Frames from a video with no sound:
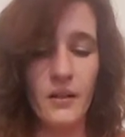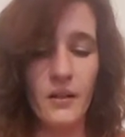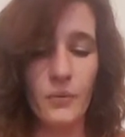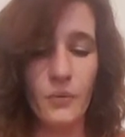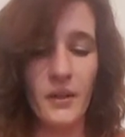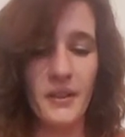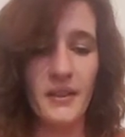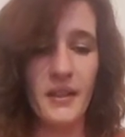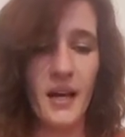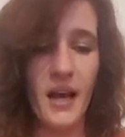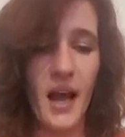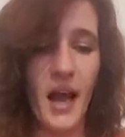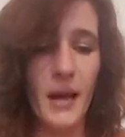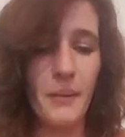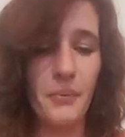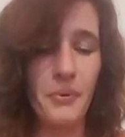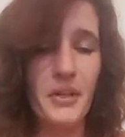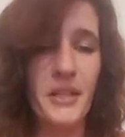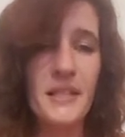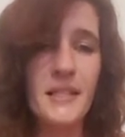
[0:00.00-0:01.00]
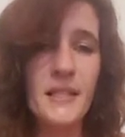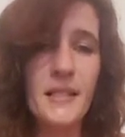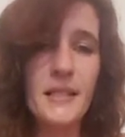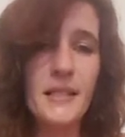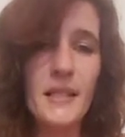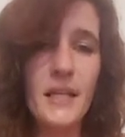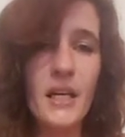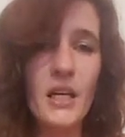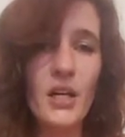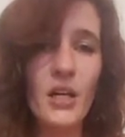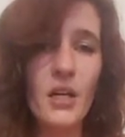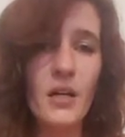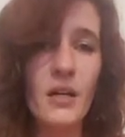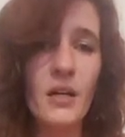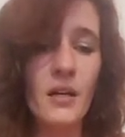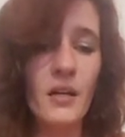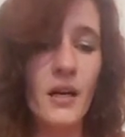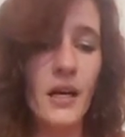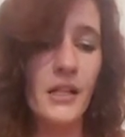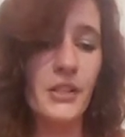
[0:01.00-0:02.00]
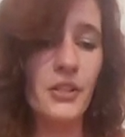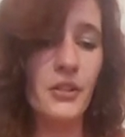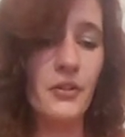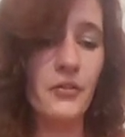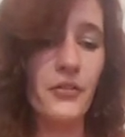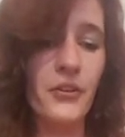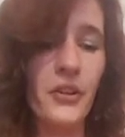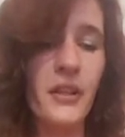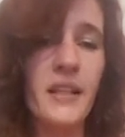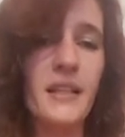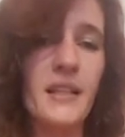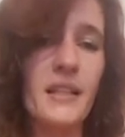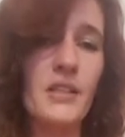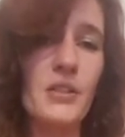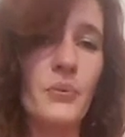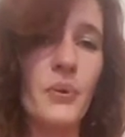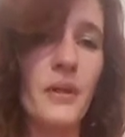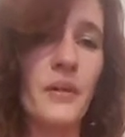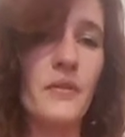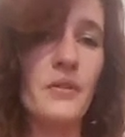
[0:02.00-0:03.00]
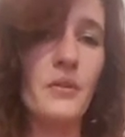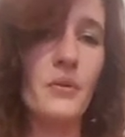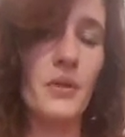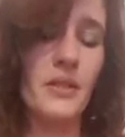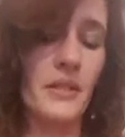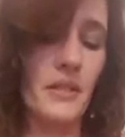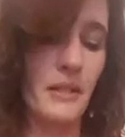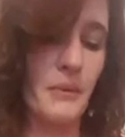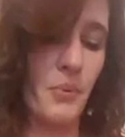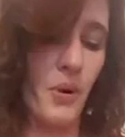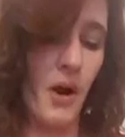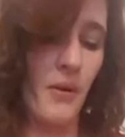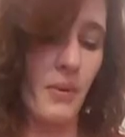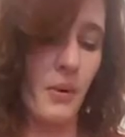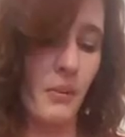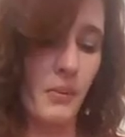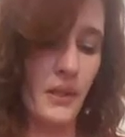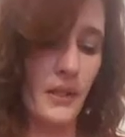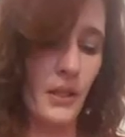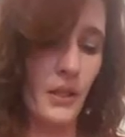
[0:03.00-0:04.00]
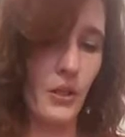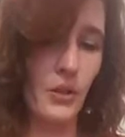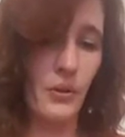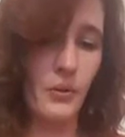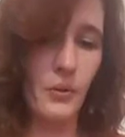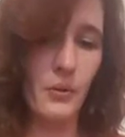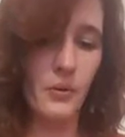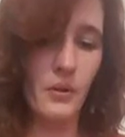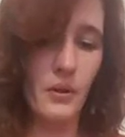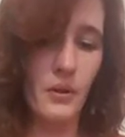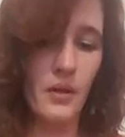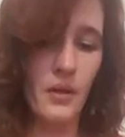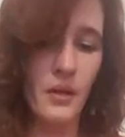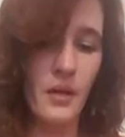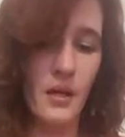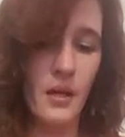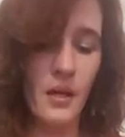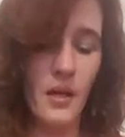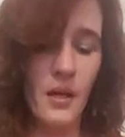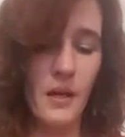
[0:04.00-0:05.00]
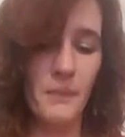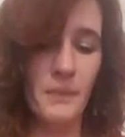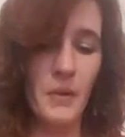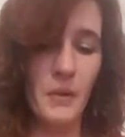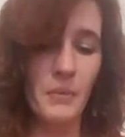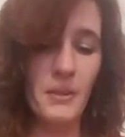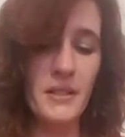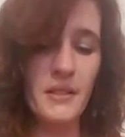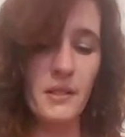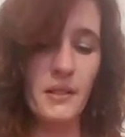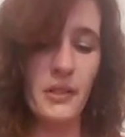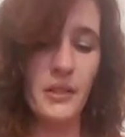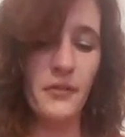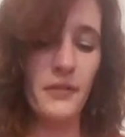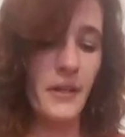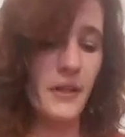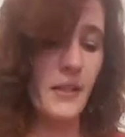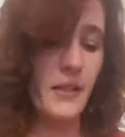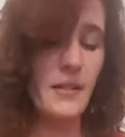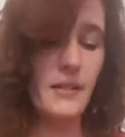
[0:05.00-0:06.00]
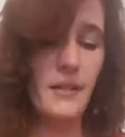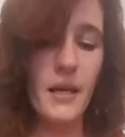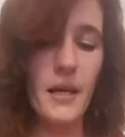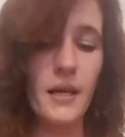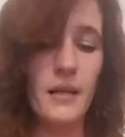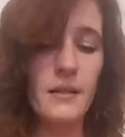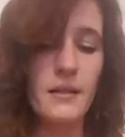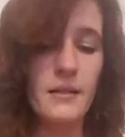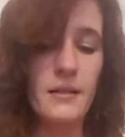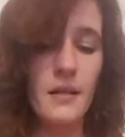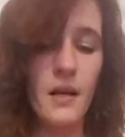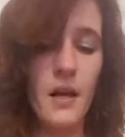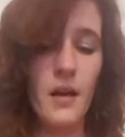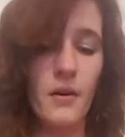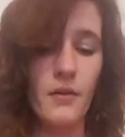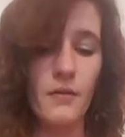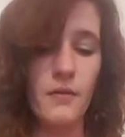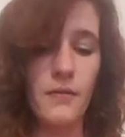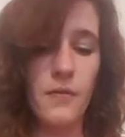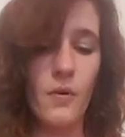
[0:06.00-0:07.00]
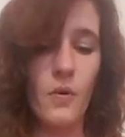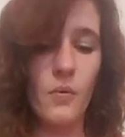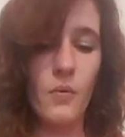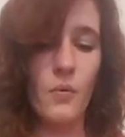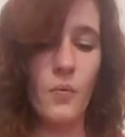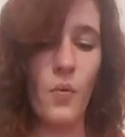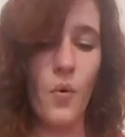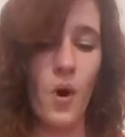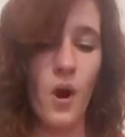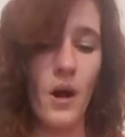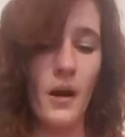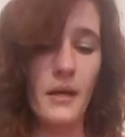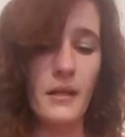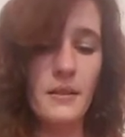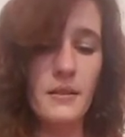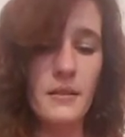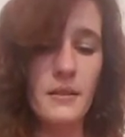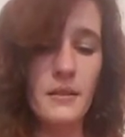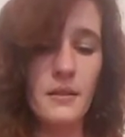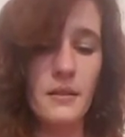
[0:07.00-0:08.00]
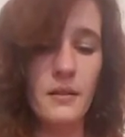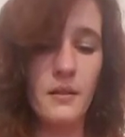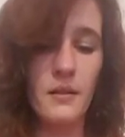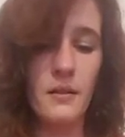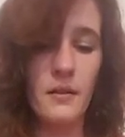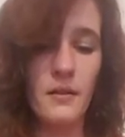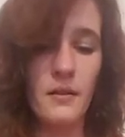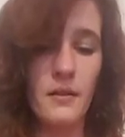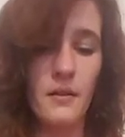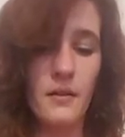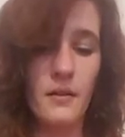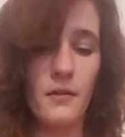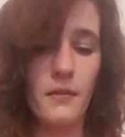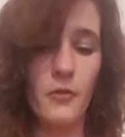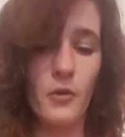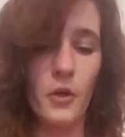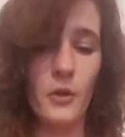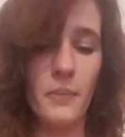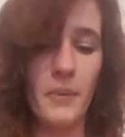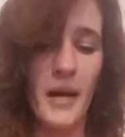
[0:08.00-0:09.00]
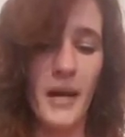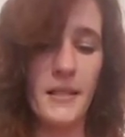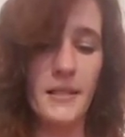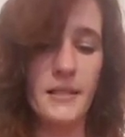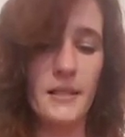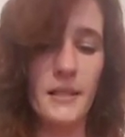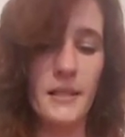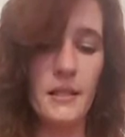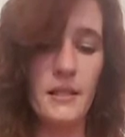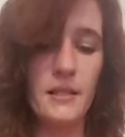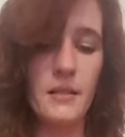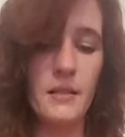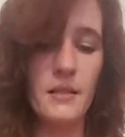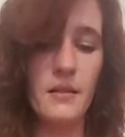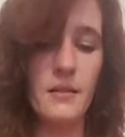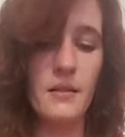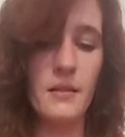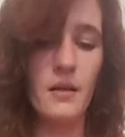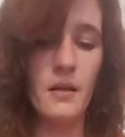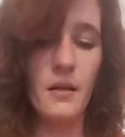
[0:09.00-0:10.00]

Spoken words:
High Priestess here, I do feel like this Queen of Swords is probably you. Please clarify this Ace of Wands for Pisces